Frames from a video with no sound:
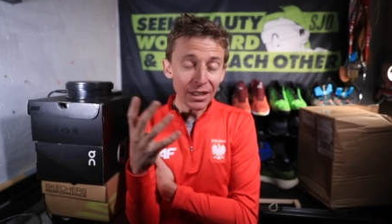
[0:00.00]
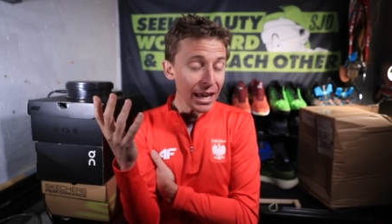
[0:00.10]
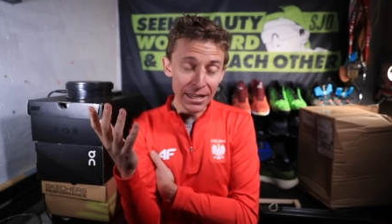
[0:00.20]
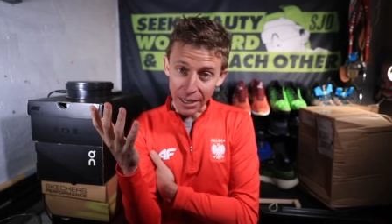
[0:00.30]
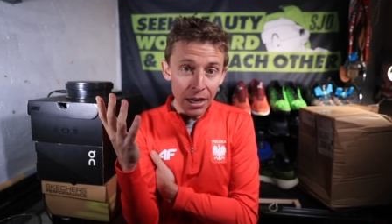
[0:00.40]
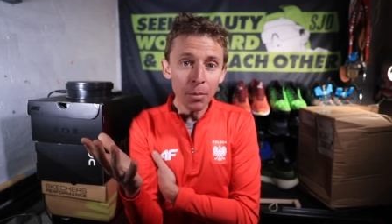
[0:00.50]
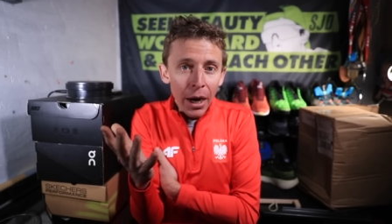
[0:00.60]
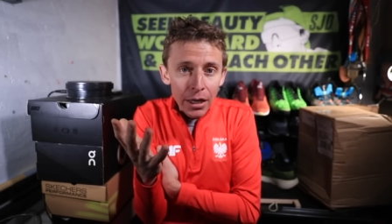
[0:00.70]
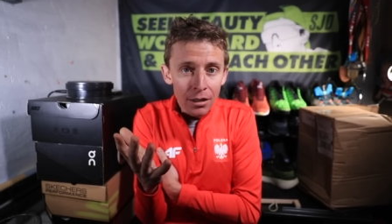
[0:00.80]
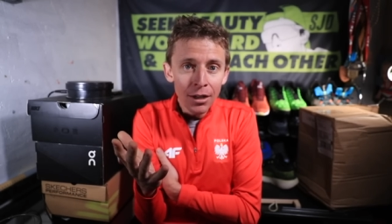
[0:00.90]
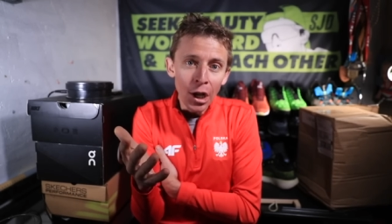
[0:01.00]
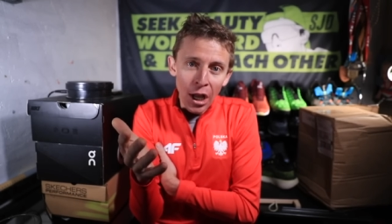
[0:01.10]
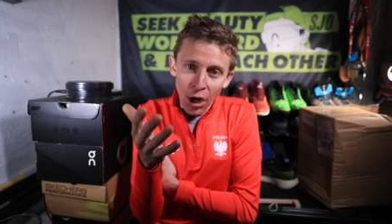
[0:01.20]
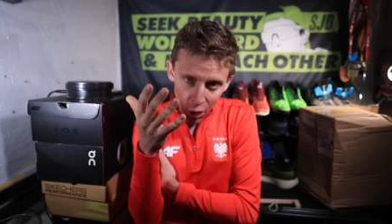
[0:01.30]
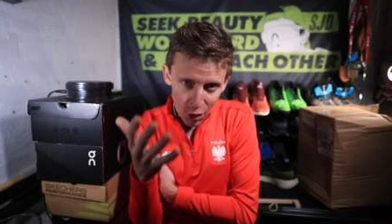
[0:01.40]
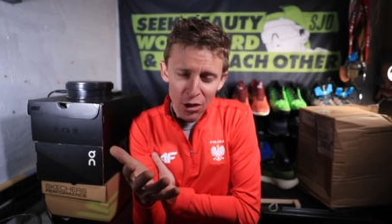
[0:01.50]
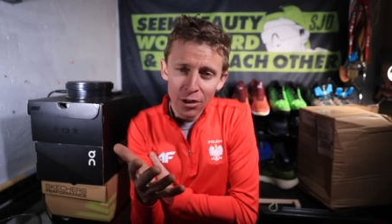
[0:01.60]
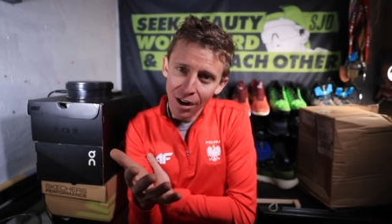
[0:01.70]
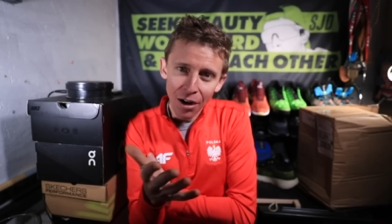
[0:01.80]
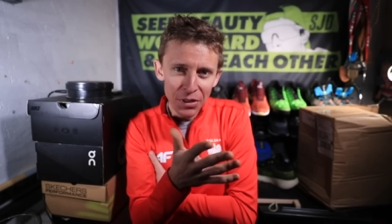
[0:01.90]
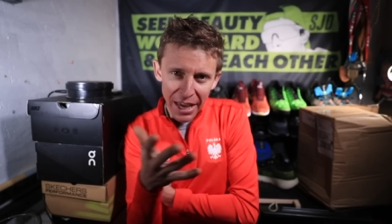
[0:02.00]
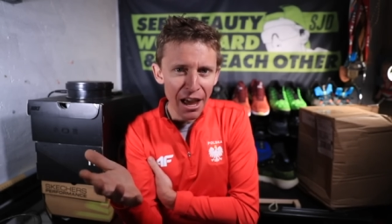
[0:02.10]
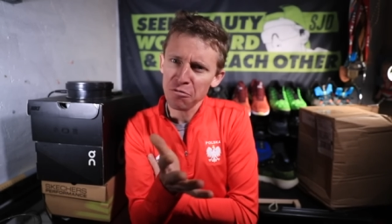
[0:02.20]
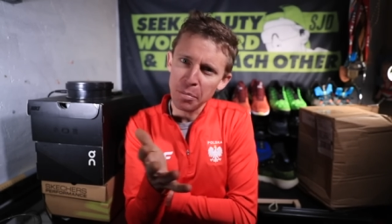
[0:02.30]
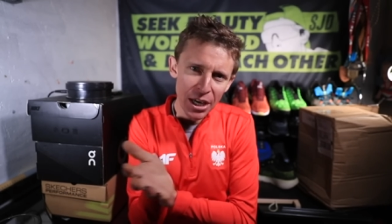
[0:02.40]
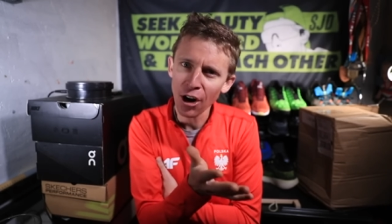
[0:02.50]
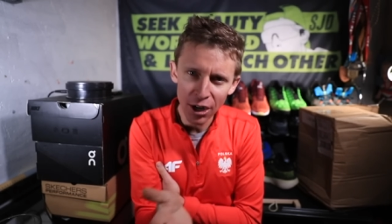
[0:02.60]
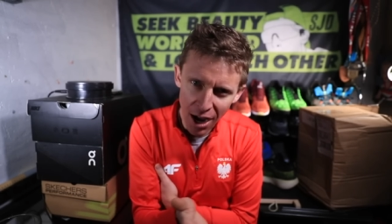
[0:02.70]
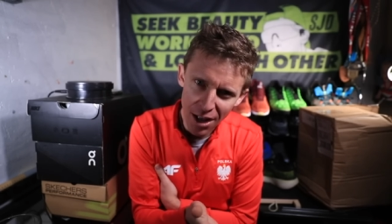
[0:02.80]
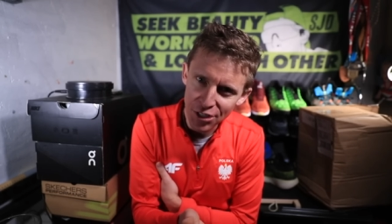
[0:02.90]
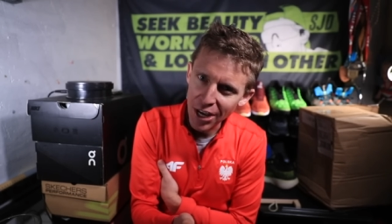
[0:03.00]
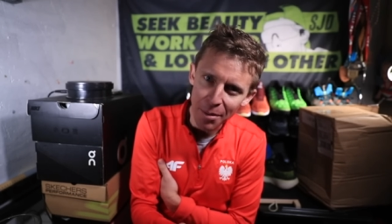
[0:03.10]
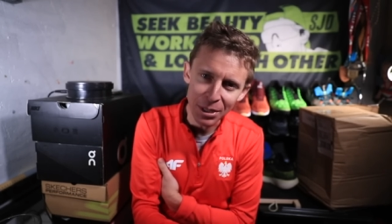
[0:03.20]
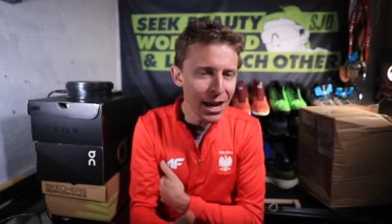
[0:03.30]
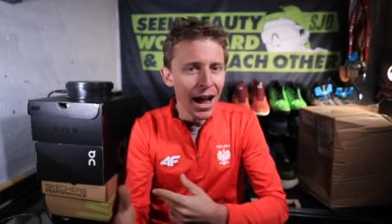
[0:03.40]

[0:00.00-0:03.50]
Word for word: has anybody heard of the F B R concept?